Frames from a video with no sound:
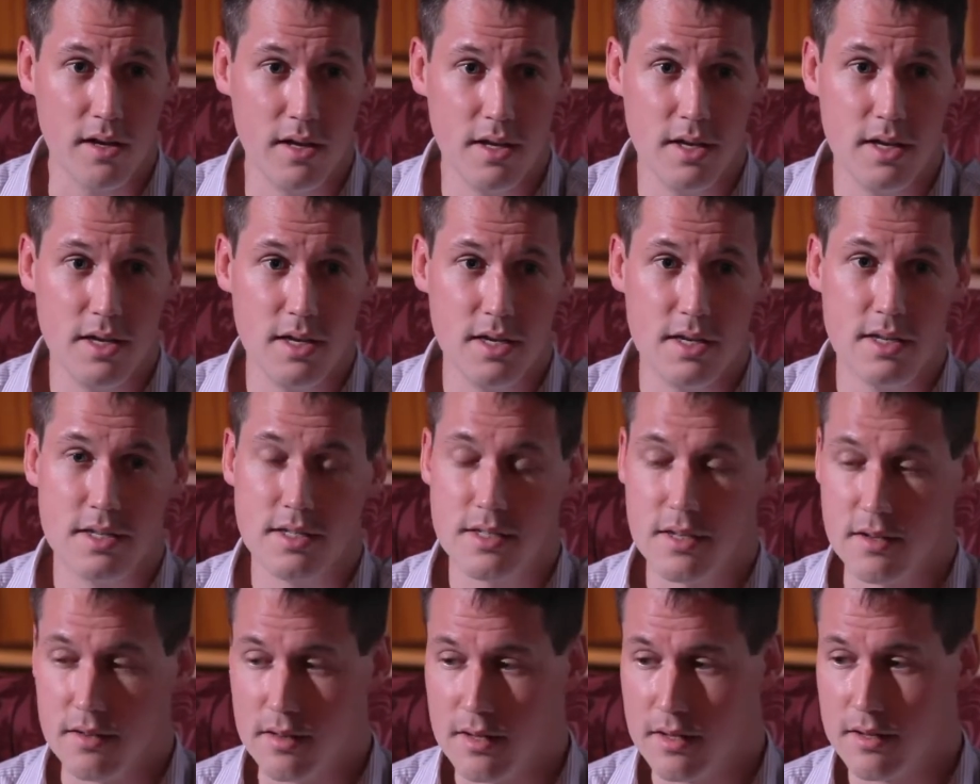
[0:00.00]
Mm-hmm.
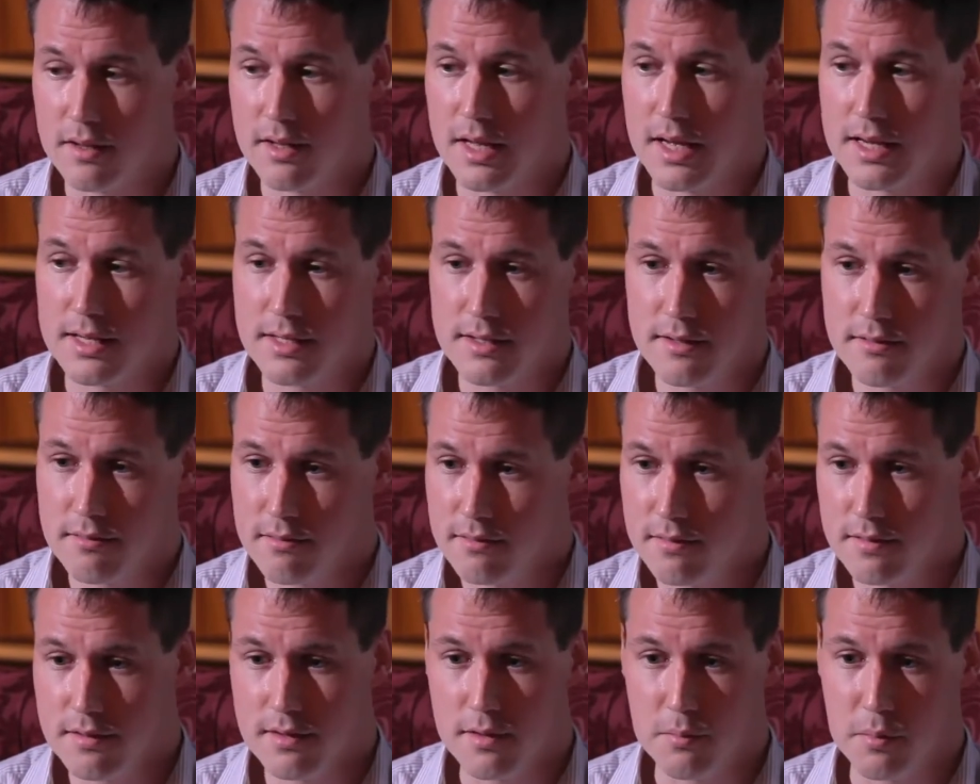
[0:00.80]
So that that
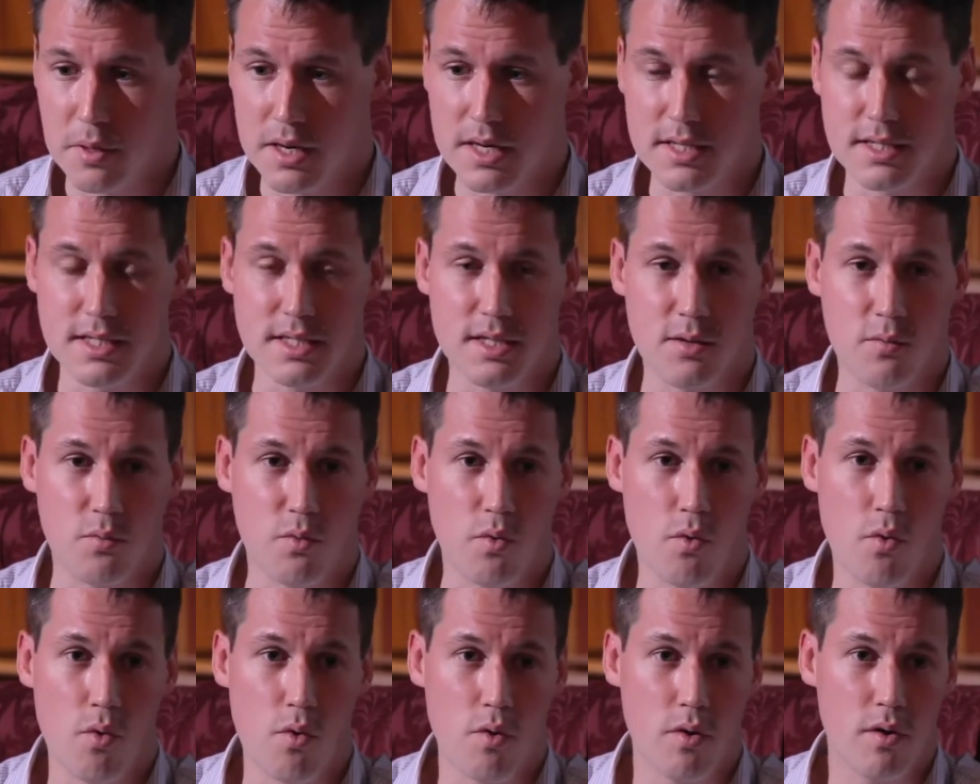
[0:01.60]
ability to
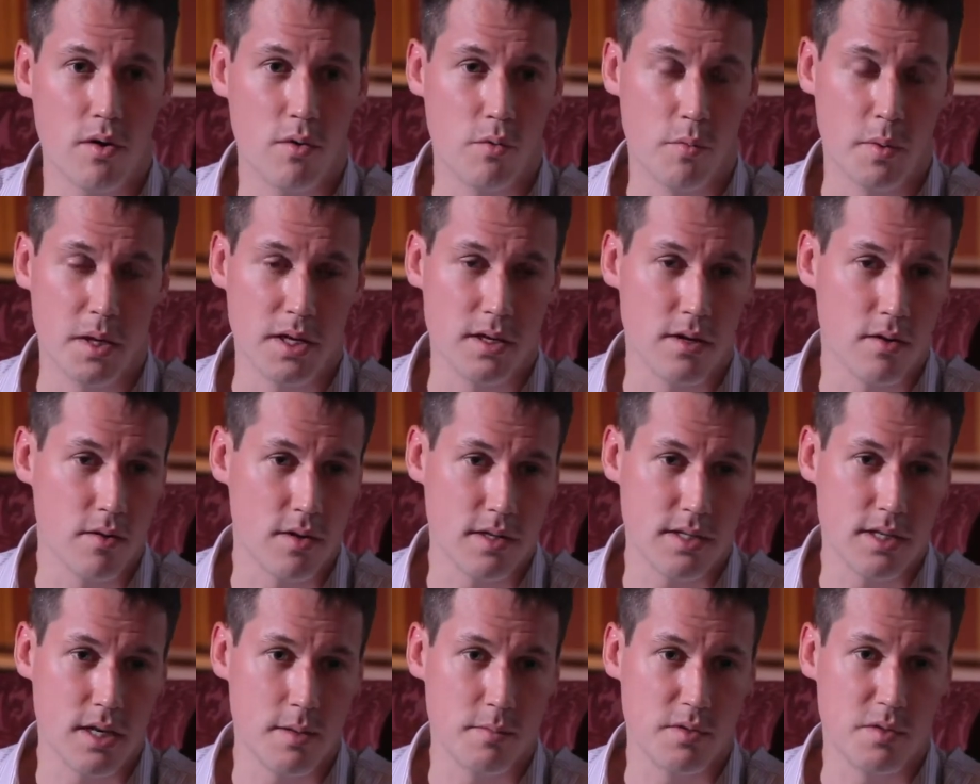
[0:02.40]
walk will be a lot
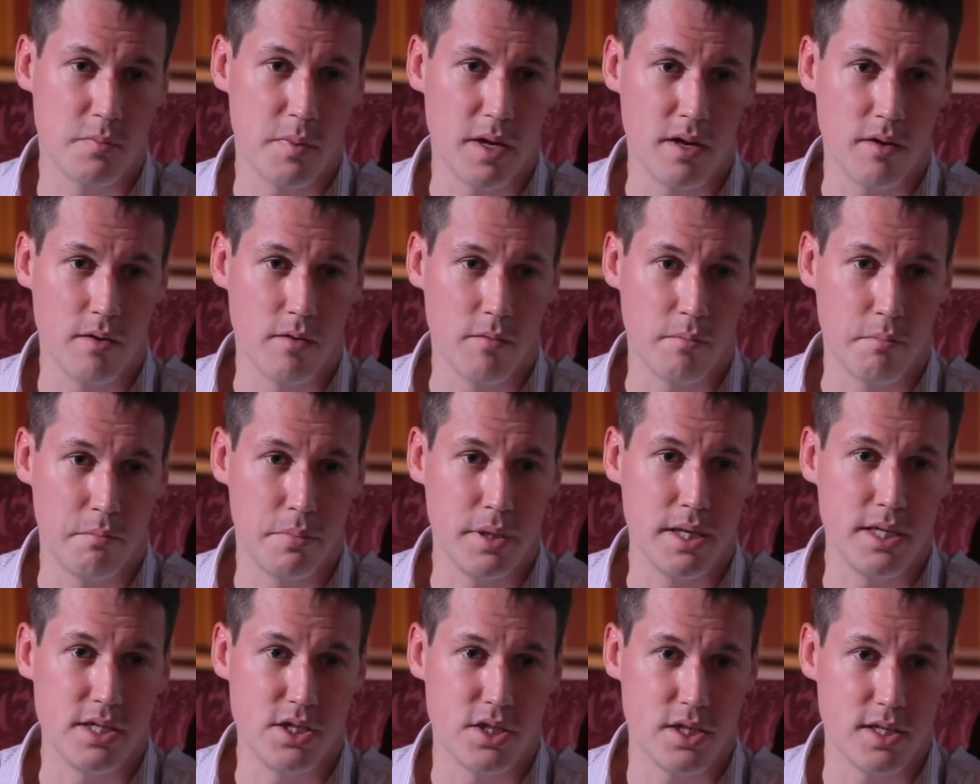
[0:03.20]
of time spent on
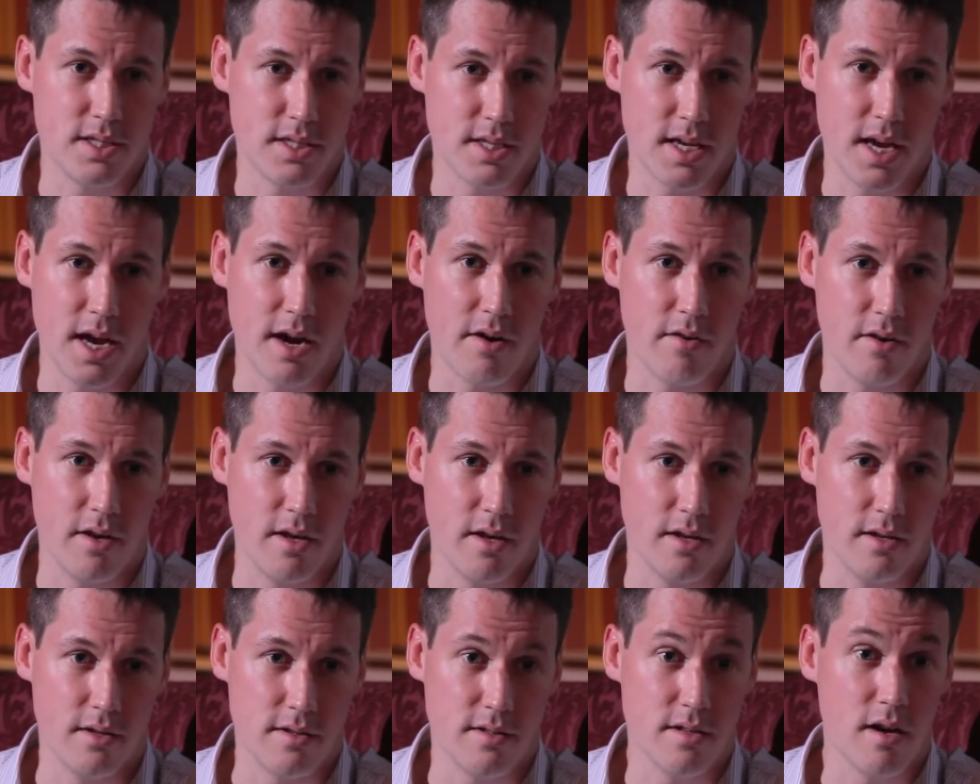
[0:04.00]
beaches
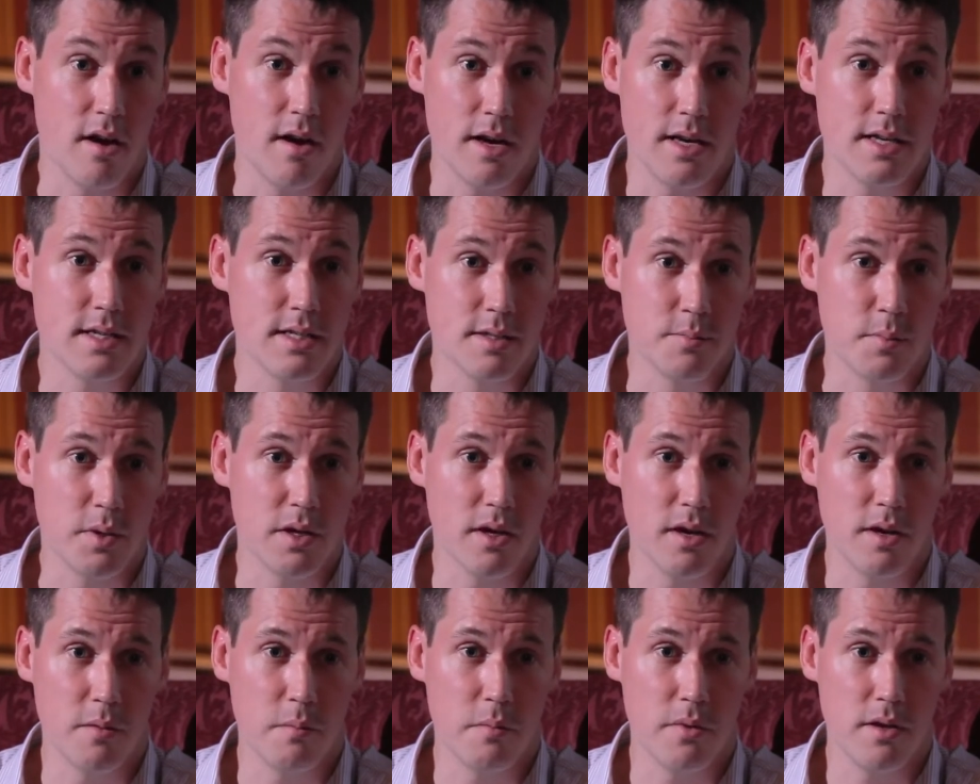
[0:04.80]
carrying tyres
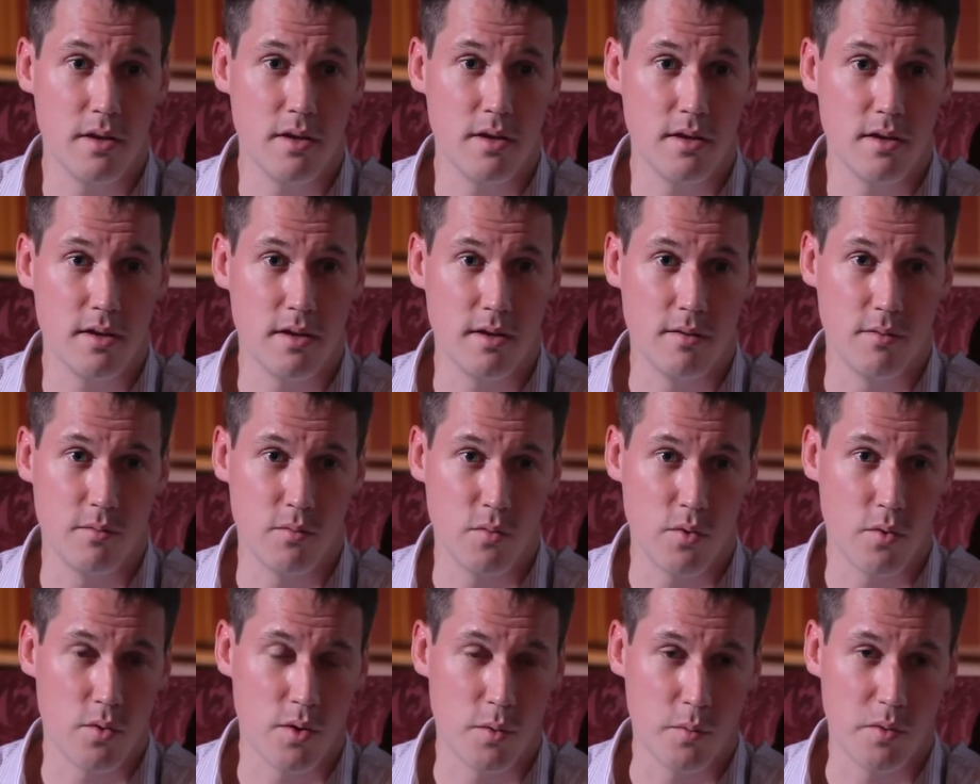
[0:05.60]
behind me and
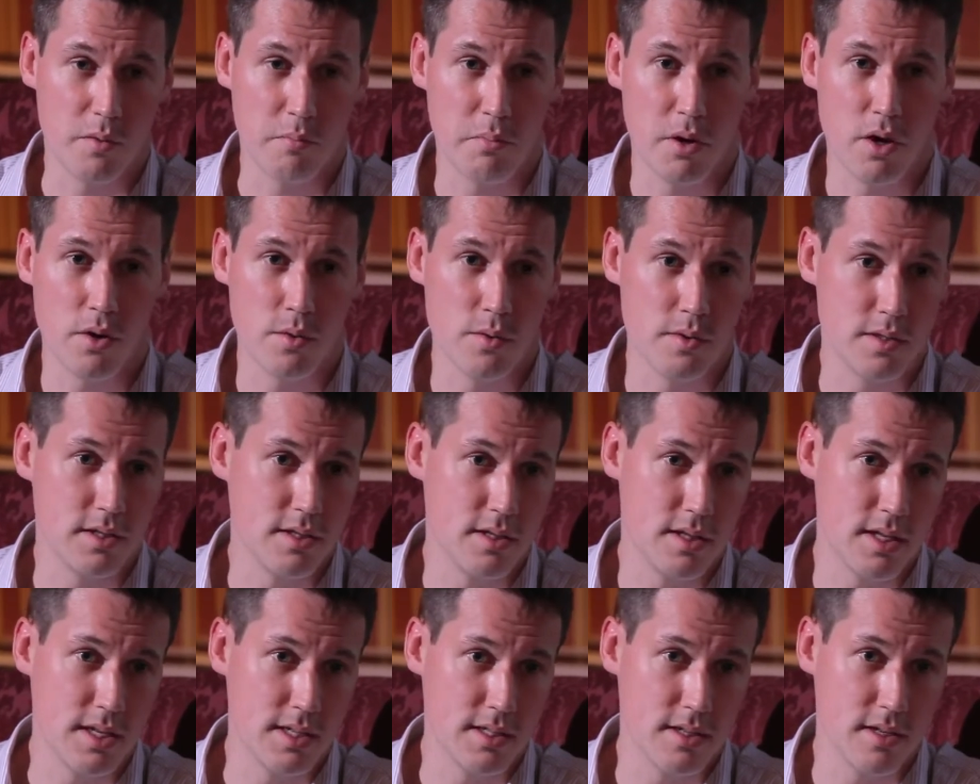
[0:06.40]
walking with poles
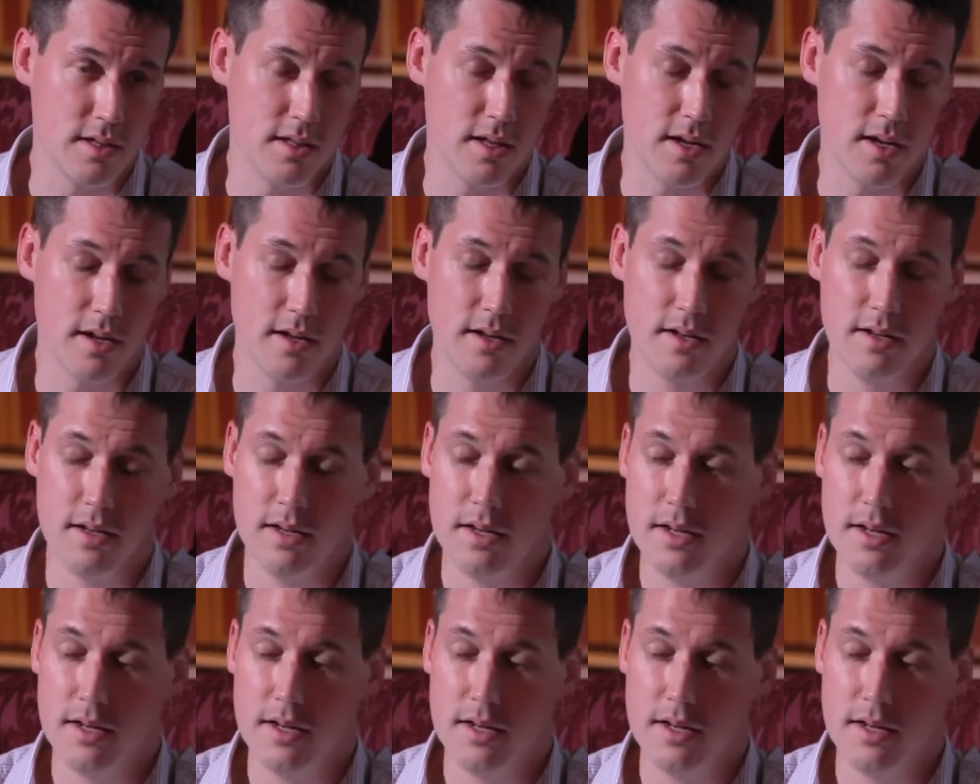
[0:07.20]
and things like that.